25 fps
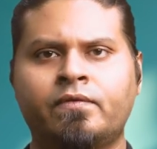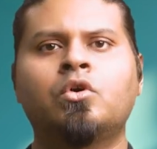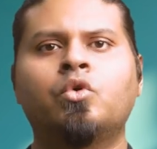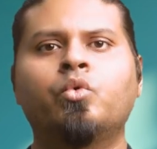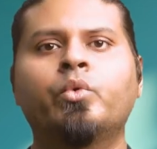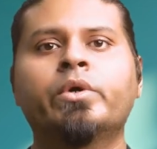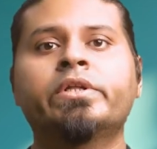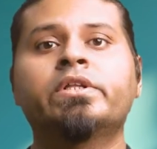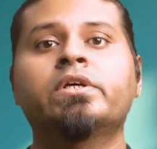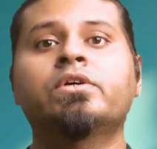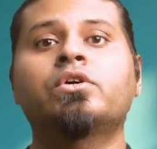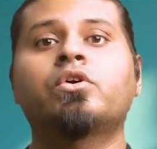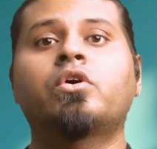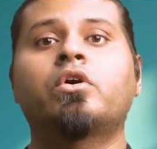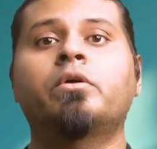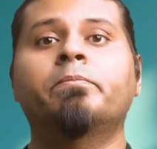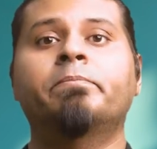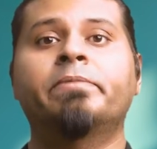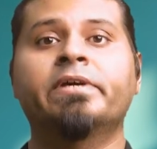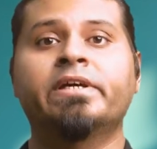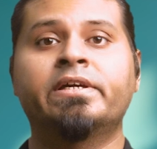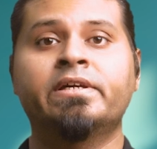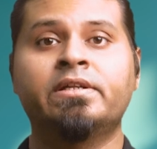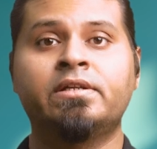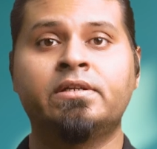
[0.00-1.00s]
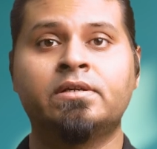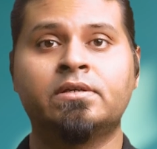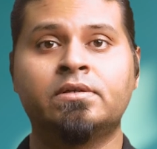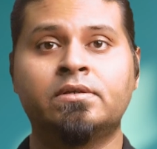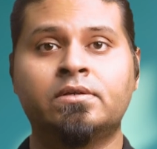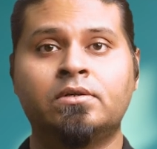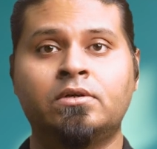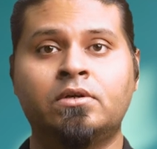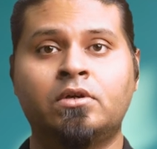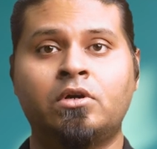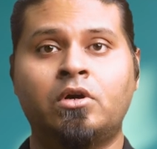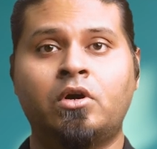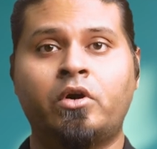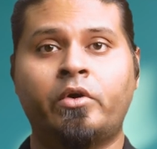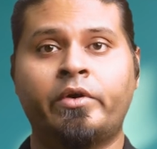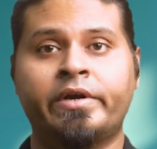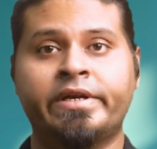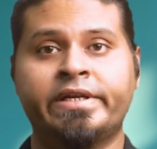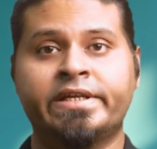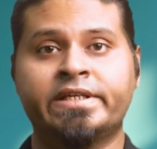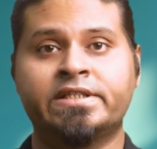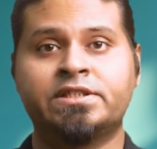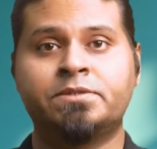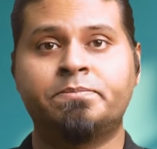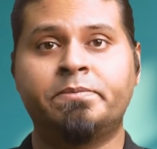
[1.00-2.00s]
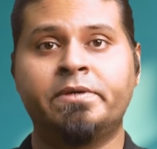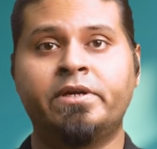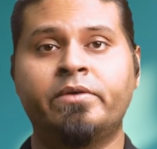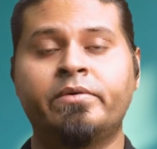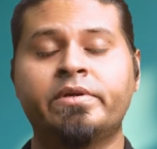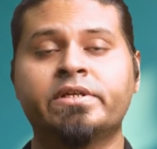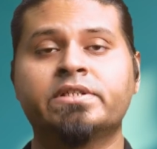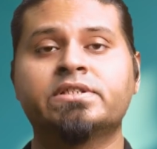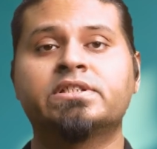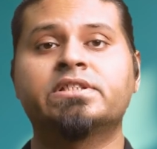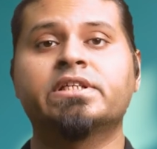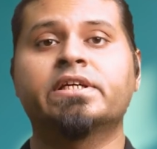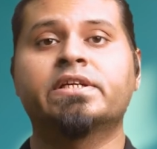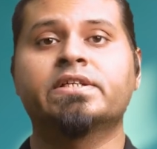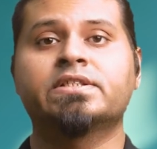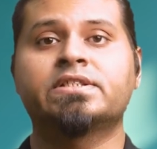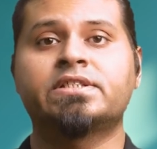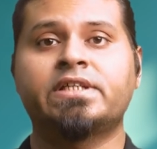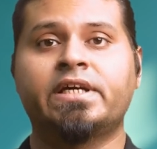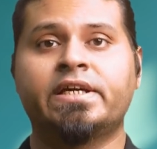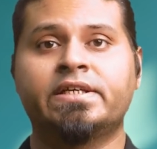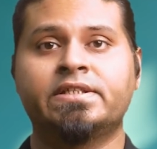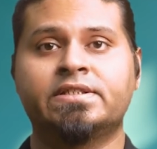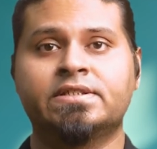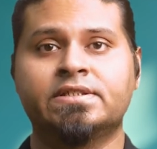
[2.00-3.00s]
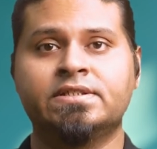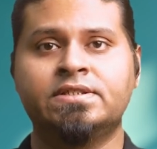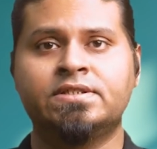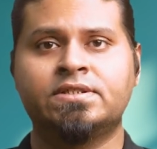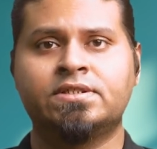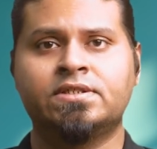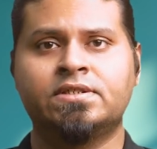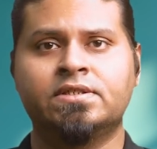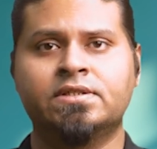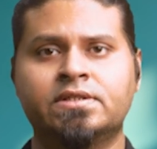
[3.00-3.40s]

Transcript: Whether you're a beginner or an experienced data scientist,